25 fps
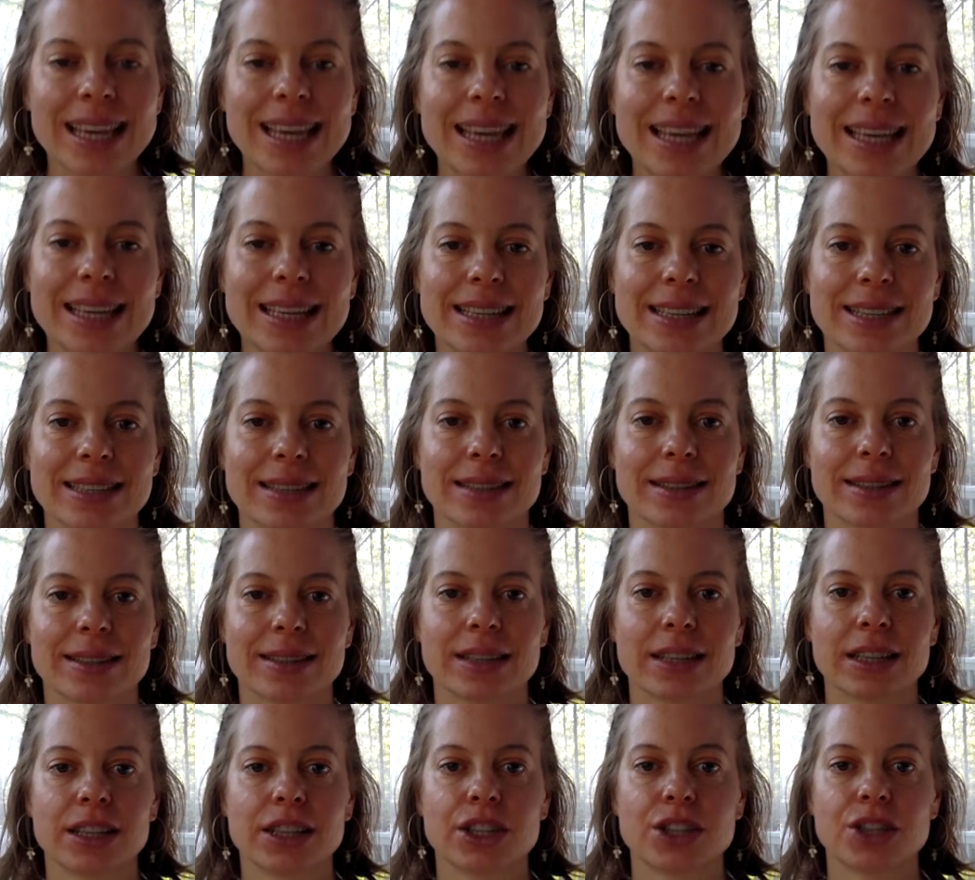
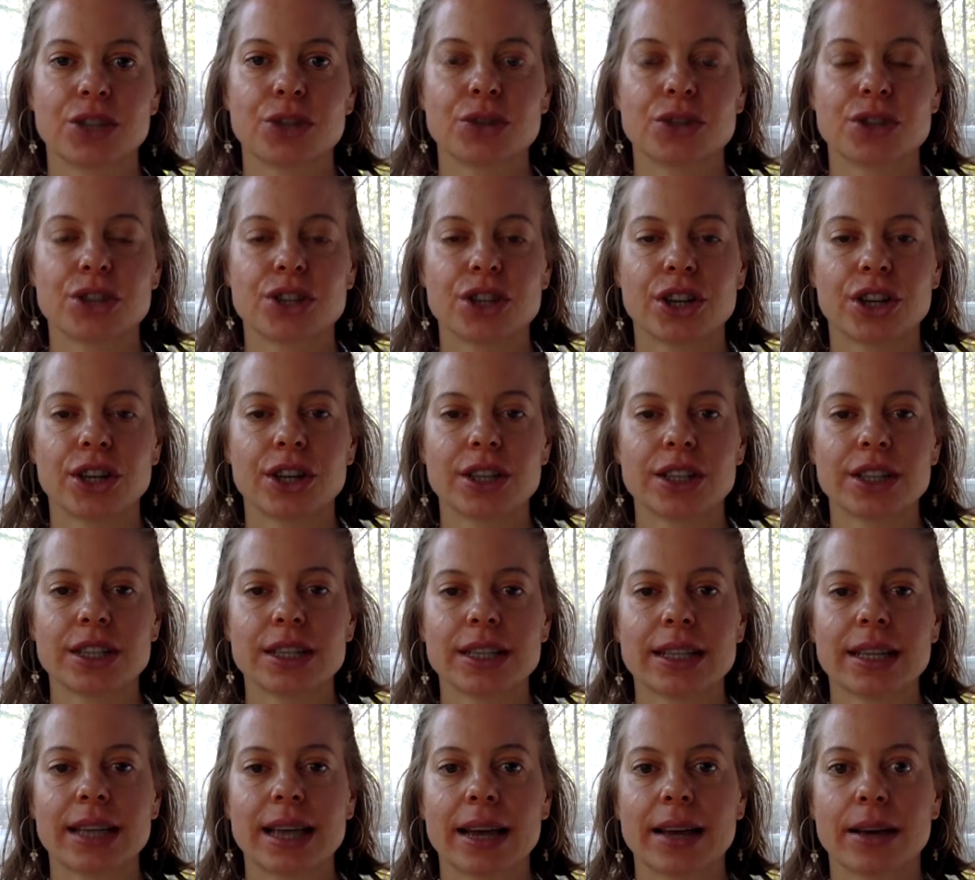is to start to
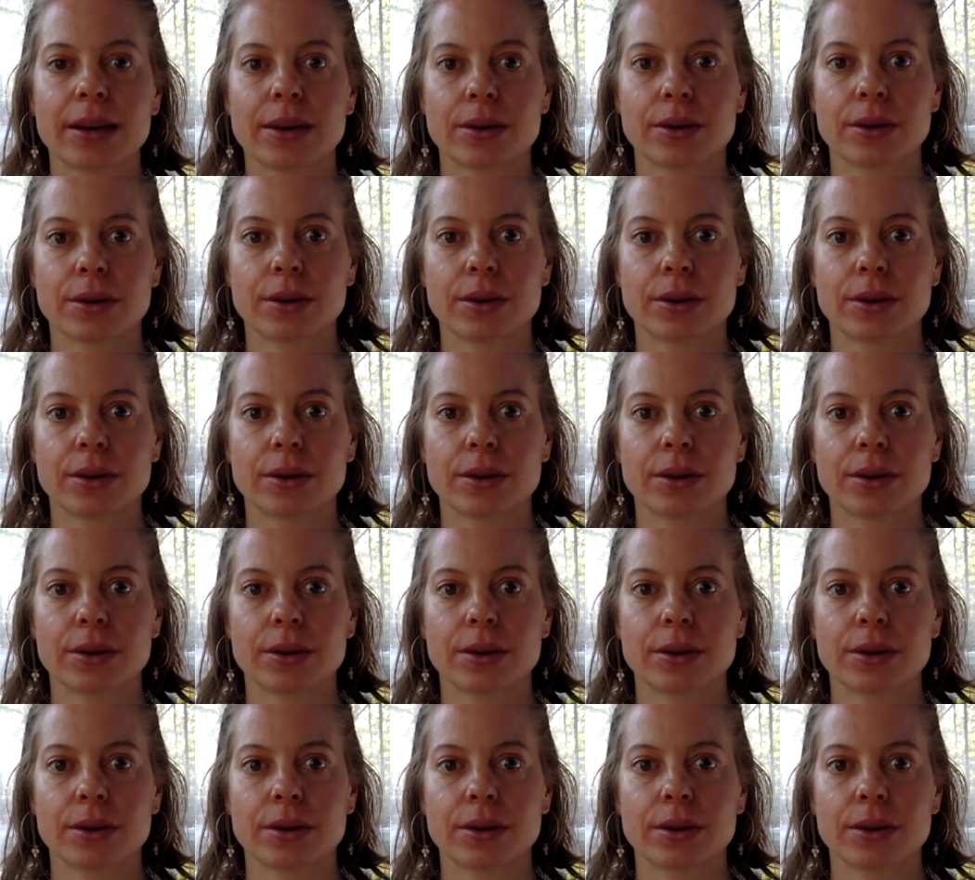get